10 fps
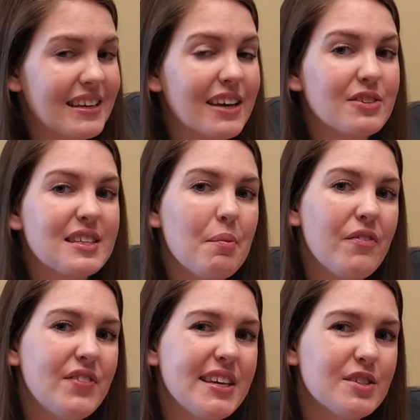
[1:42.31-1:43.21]
Now, some
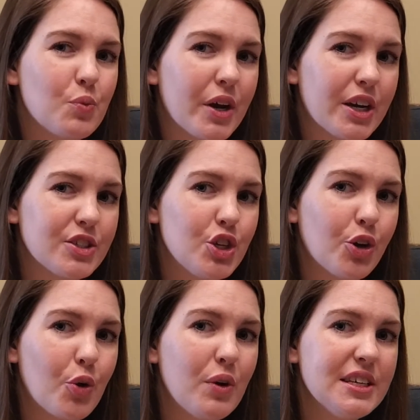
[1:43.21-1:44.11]
of these words you're
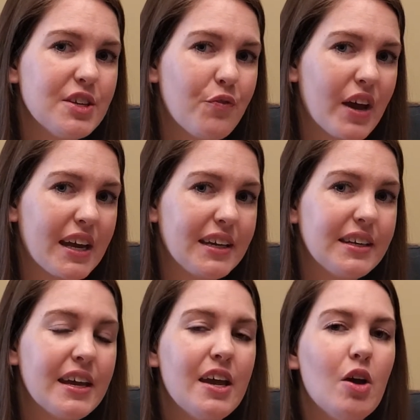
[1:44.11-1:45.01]
going to find
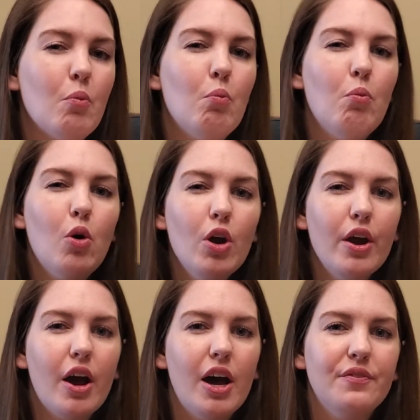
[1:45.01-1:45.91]
more
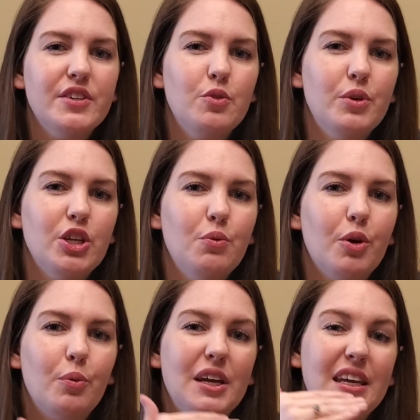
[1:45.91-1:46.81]
often when you
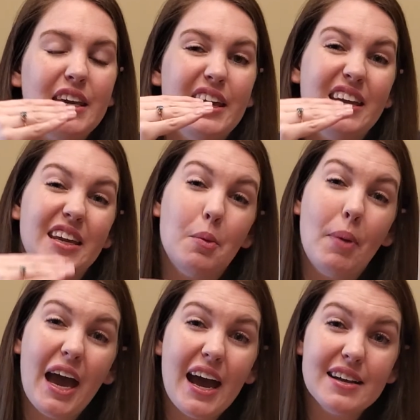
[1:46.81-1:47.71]
are reading it in a
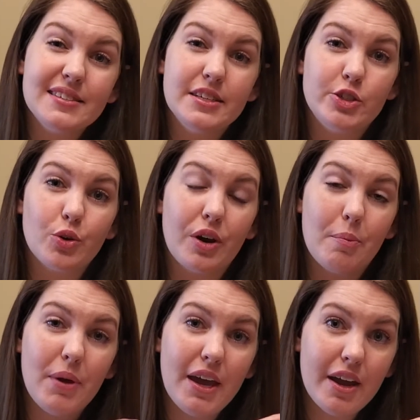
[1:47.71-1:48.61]
passage or a
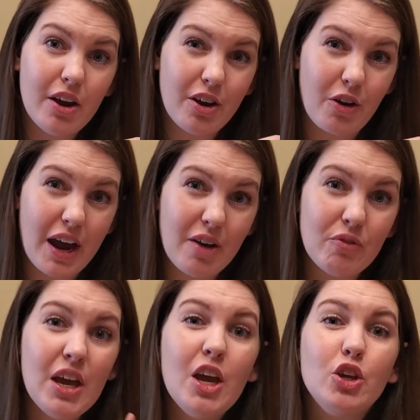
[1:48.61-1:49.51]
paragraph.
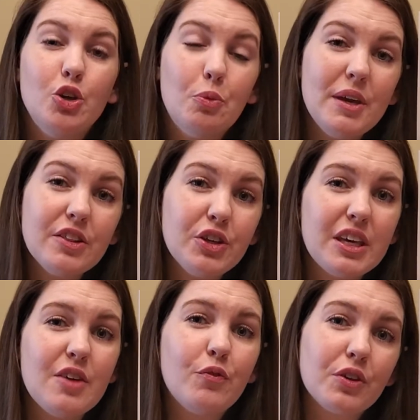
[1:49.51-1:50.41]
You'll be
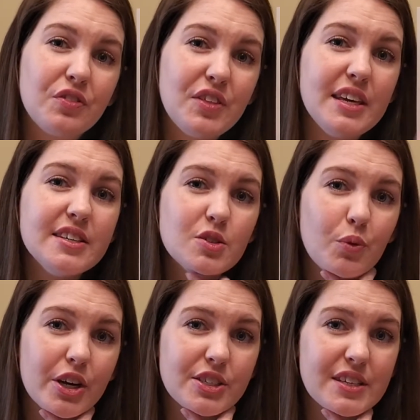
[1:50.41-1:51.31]
looking for these
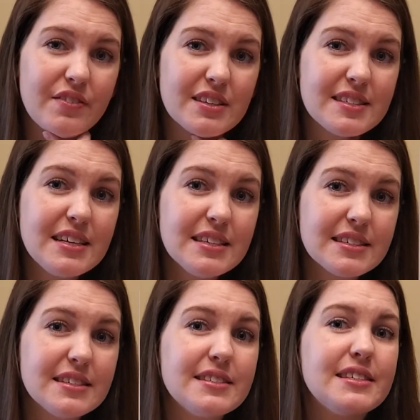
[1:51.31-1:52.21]
words in the
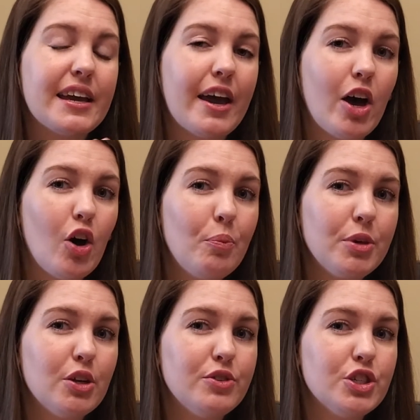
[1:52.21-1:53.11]
sentences to help
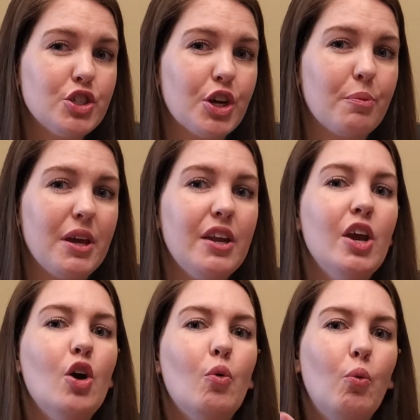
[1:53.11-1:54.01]
you determine
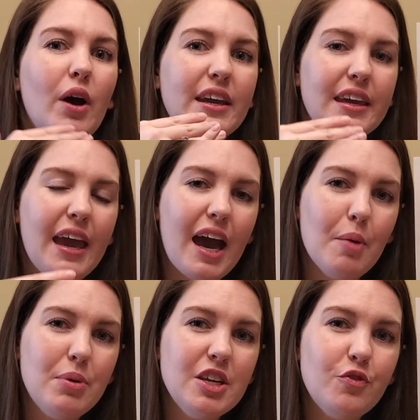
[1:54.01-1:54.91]
what
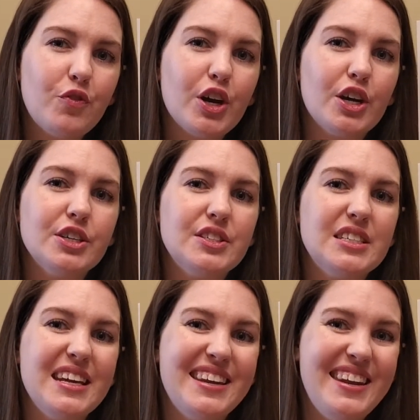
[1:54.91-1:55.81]
happened
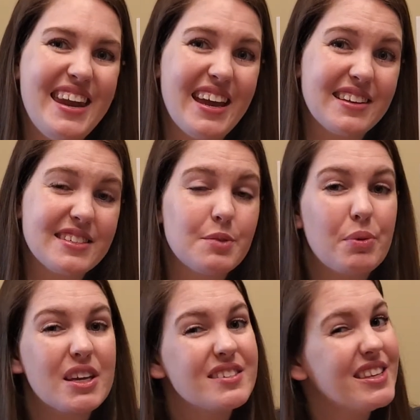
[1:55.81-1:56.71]
first and next,
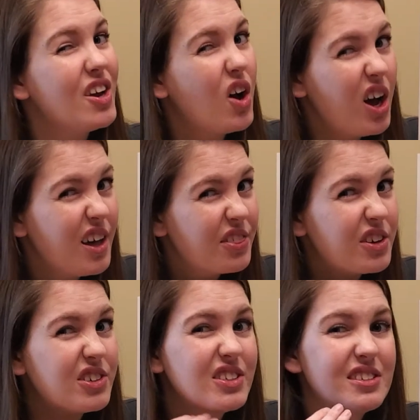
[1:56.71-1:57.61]
because the
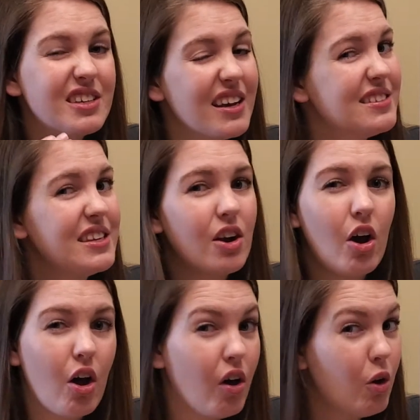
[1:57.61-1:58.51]
author doesn't
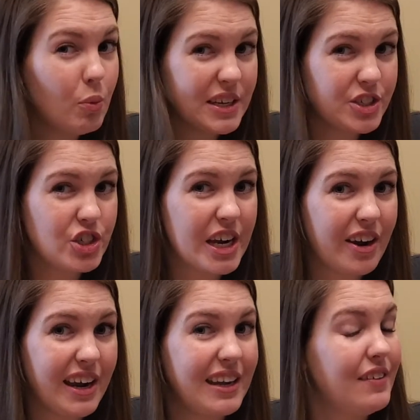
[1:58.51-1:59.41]
always share
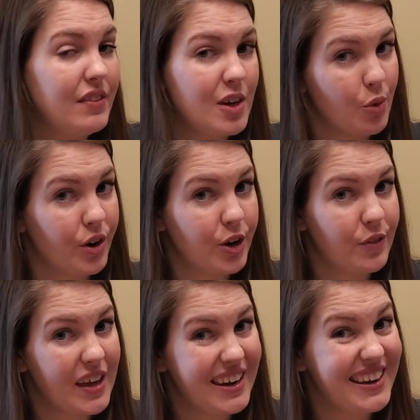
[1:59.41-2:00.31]
it in the order
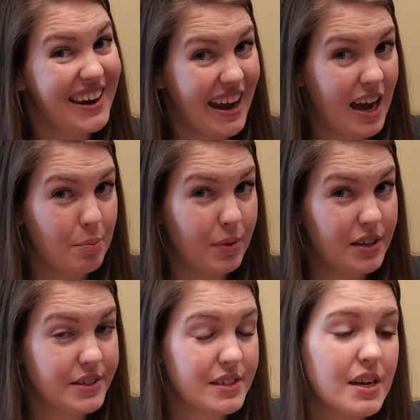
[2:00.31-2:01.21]
that it
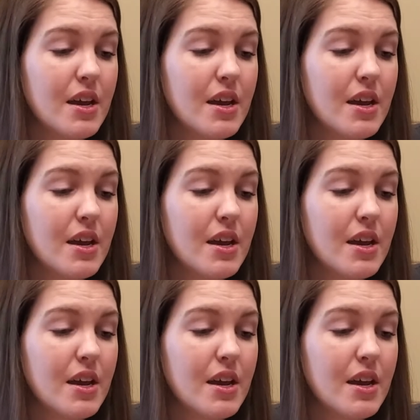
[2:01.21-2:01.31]
happened.